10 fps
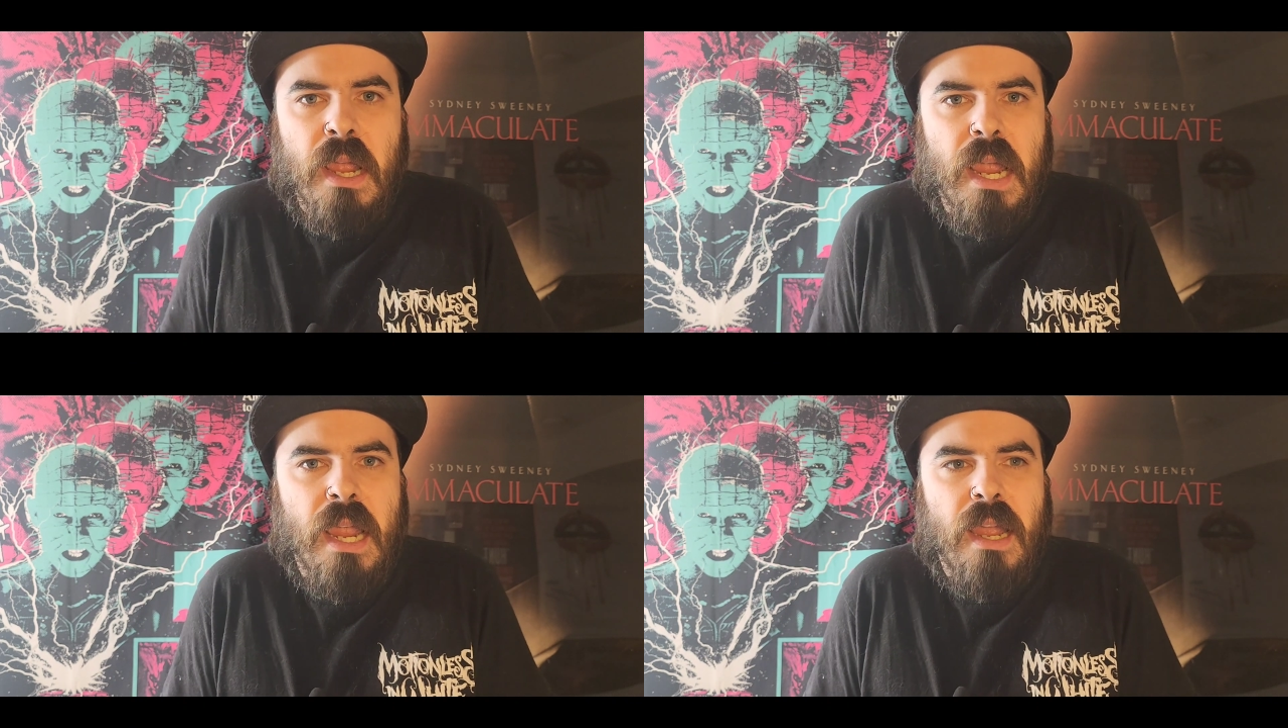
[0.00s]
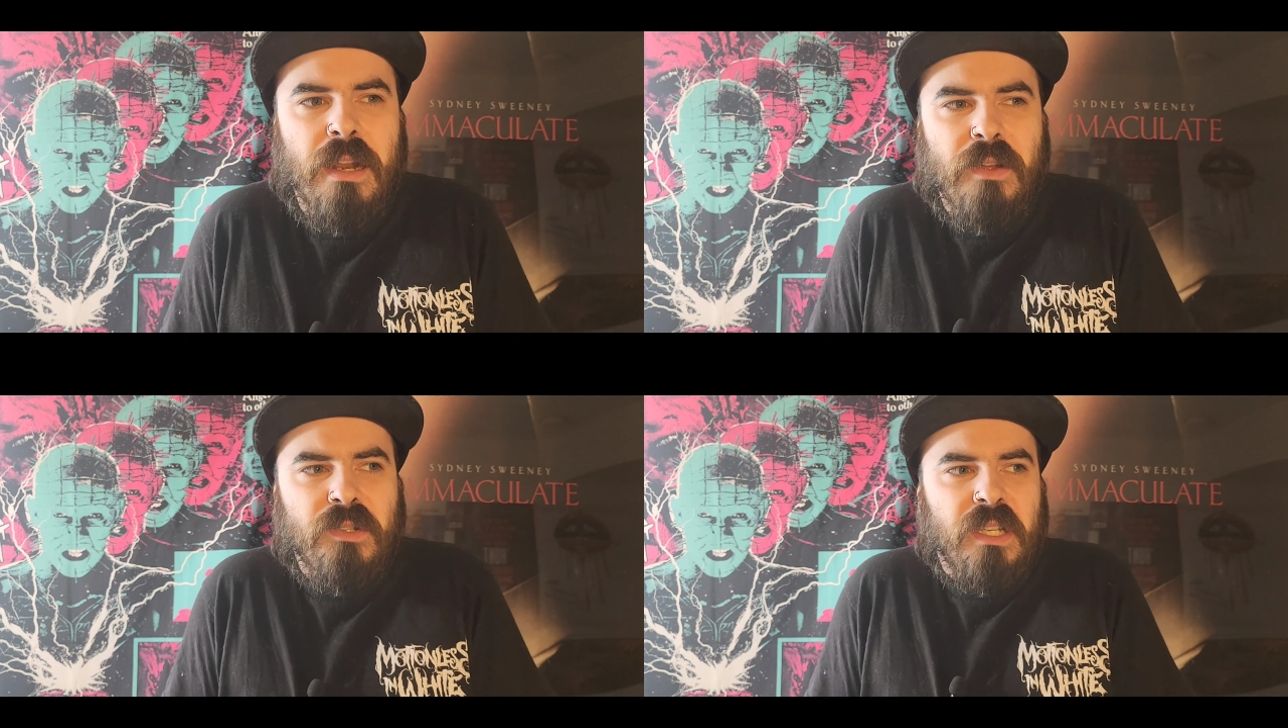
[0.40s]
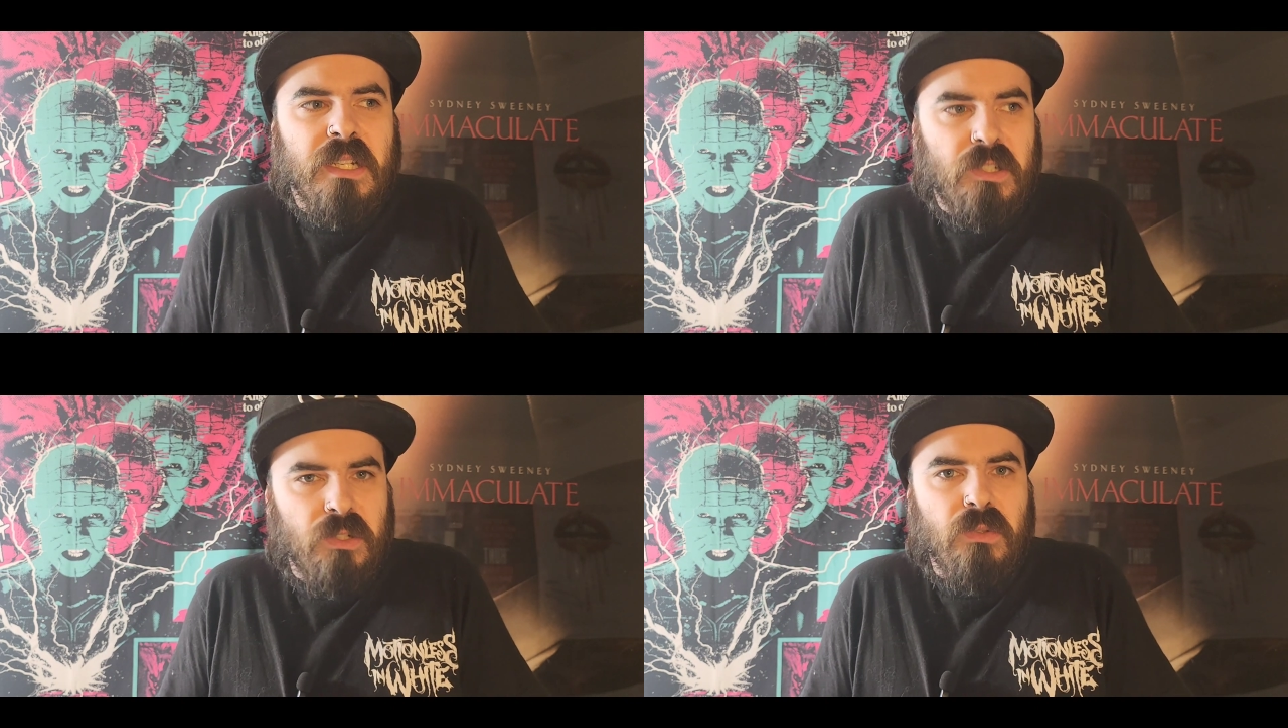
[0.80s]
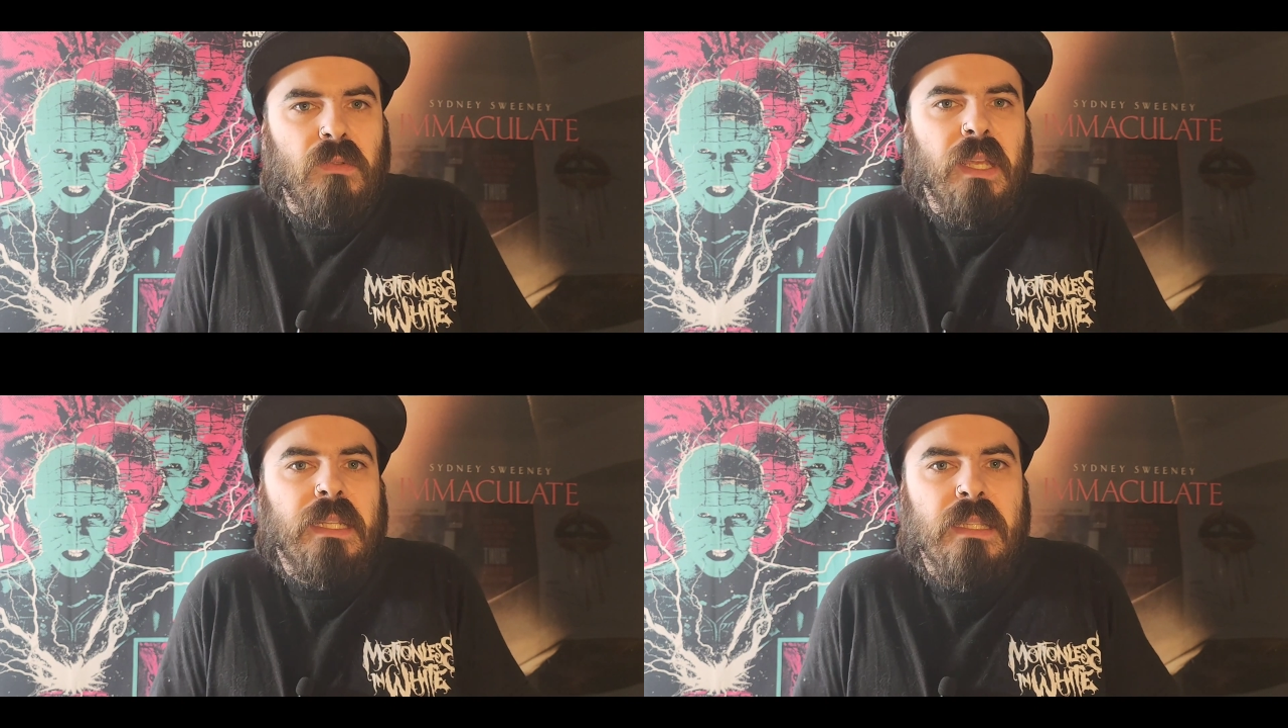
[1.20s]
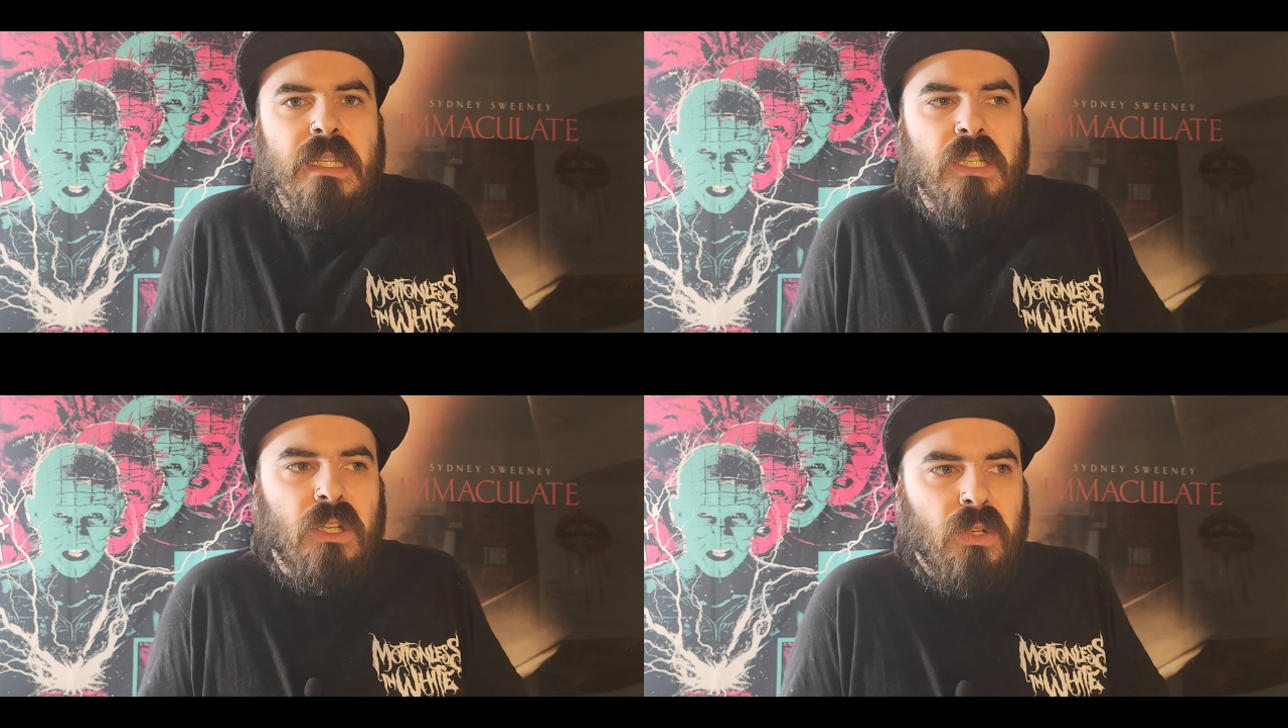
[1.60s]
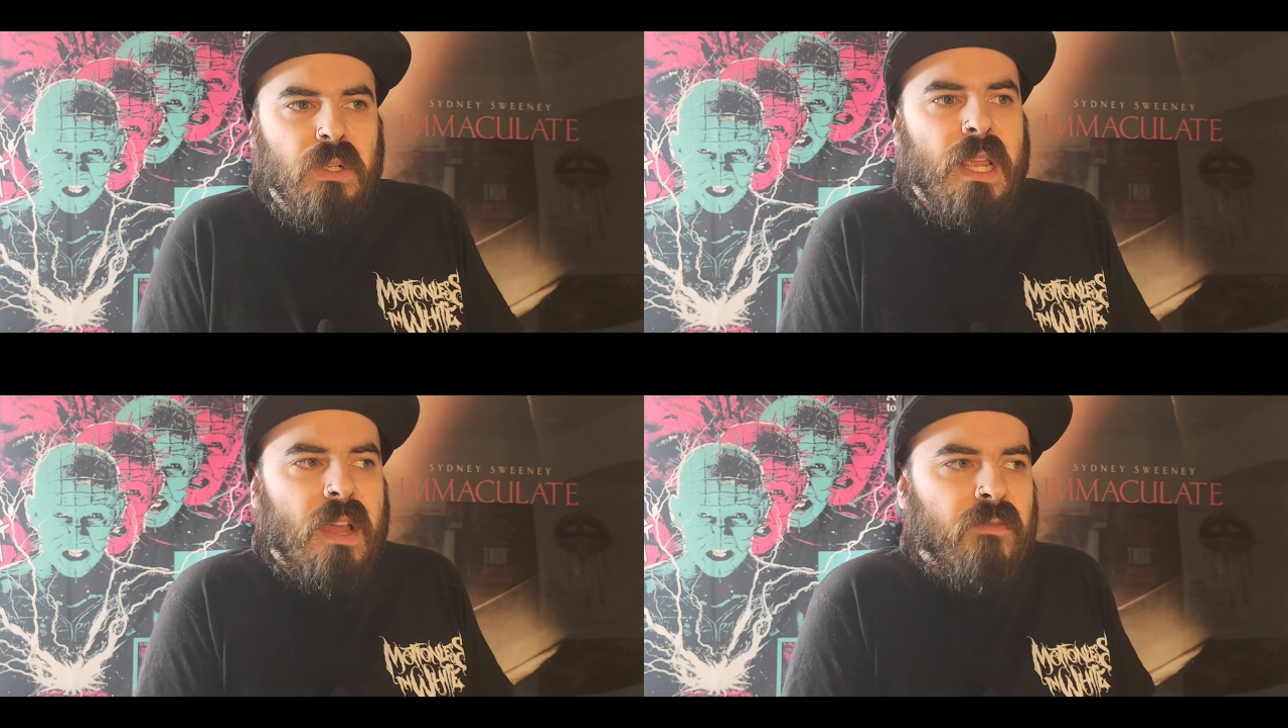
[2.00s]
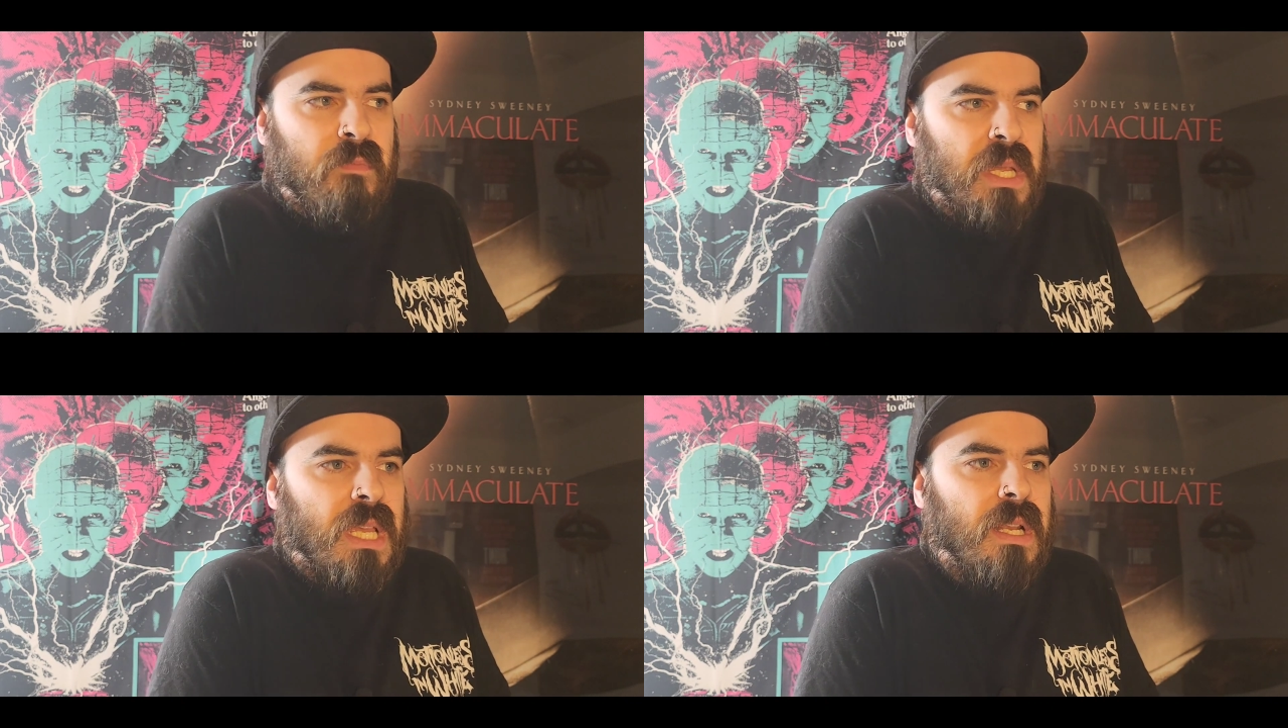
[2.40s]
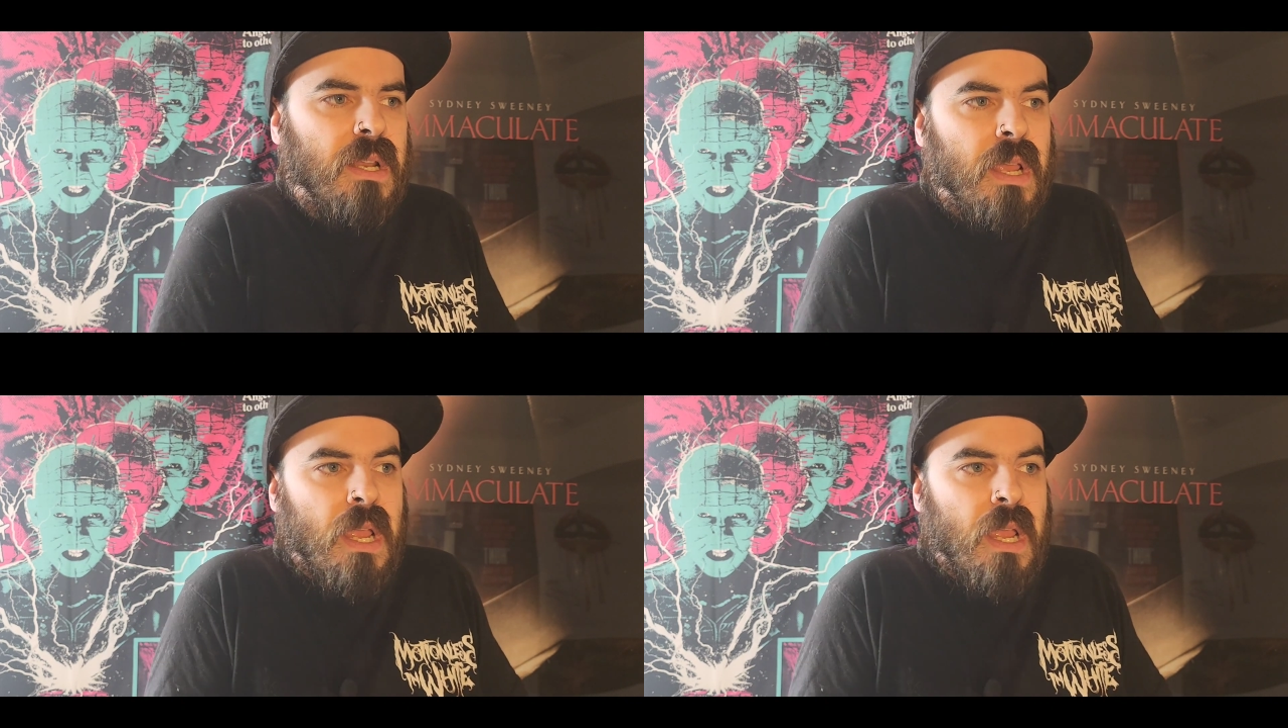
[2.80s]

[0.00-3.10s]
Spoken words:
And I was like, dude, like, this could have been